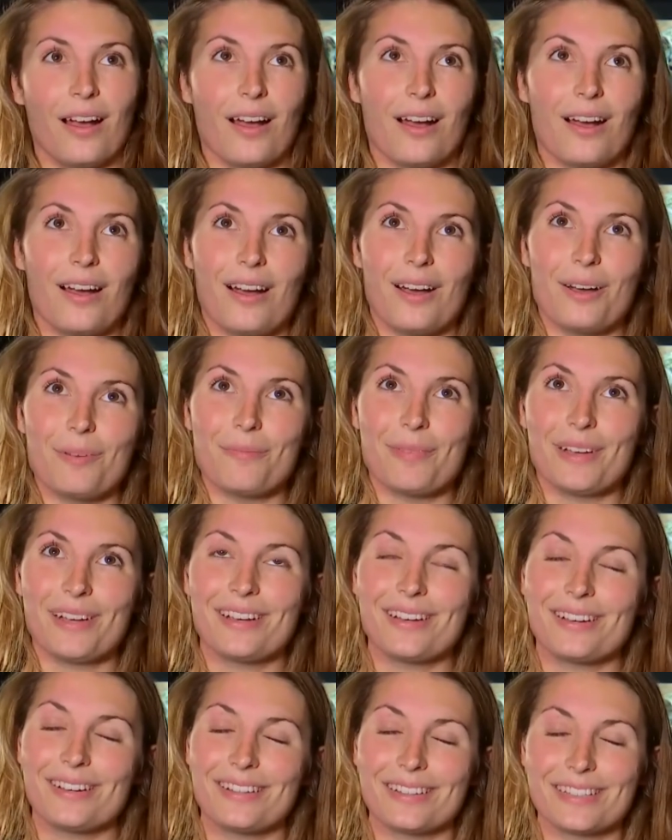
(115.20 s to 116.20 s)
Well,
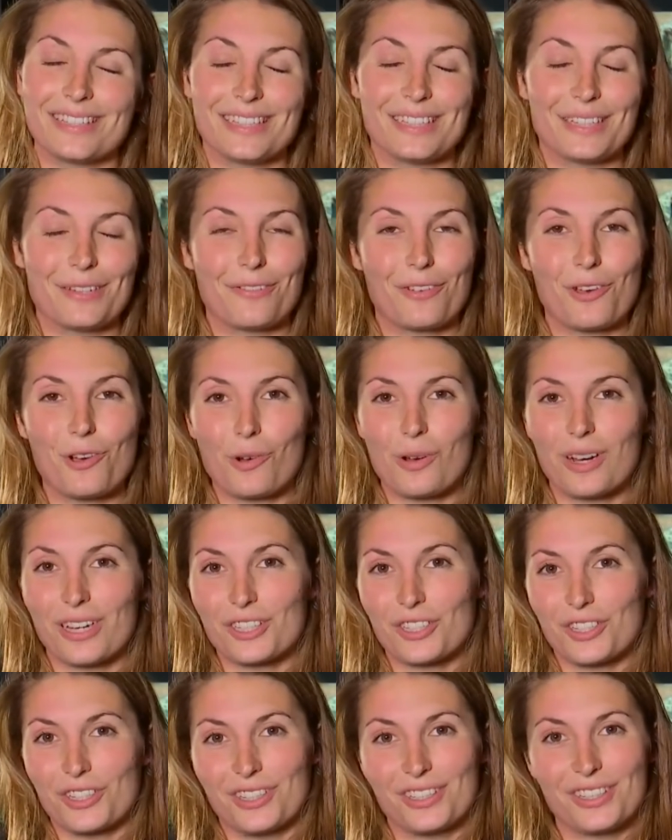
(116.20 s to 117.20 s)
it's a difficult
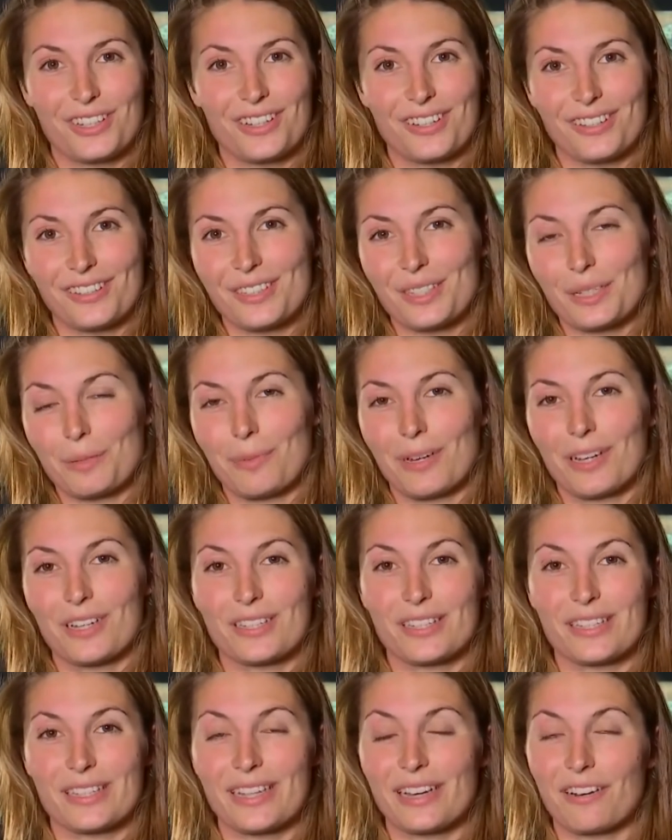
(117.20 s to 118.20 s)
question to answer
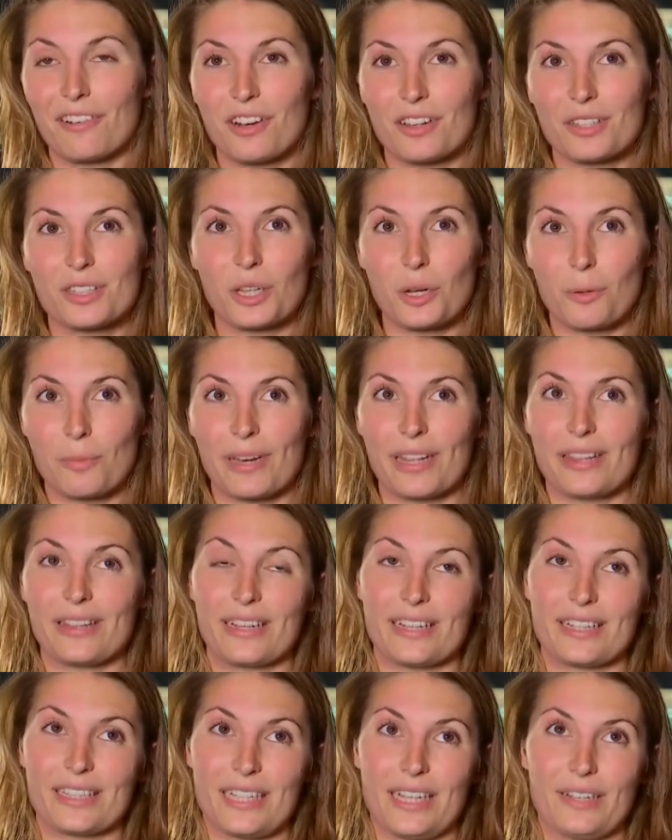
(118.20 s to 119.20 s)
because there are so many
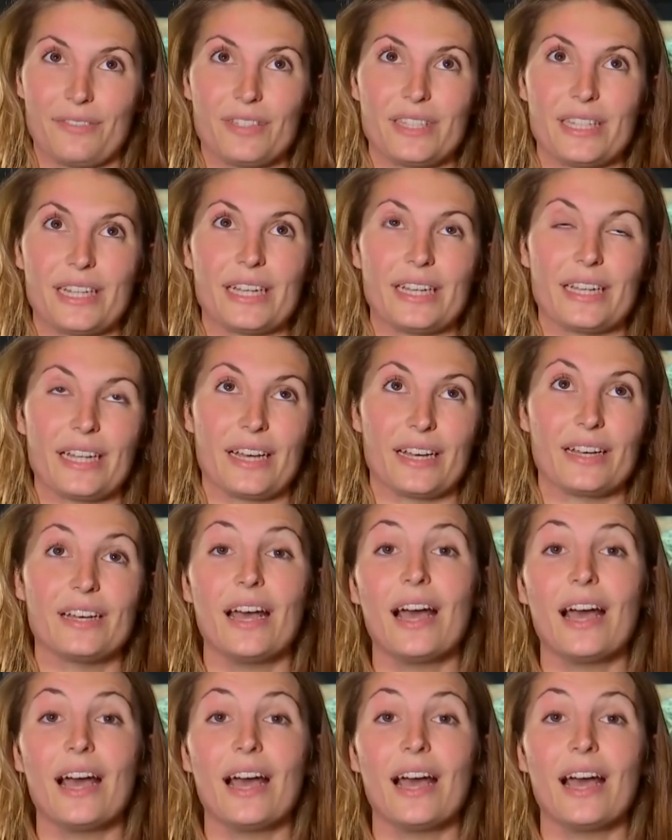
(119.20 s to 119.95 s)
things I've seen that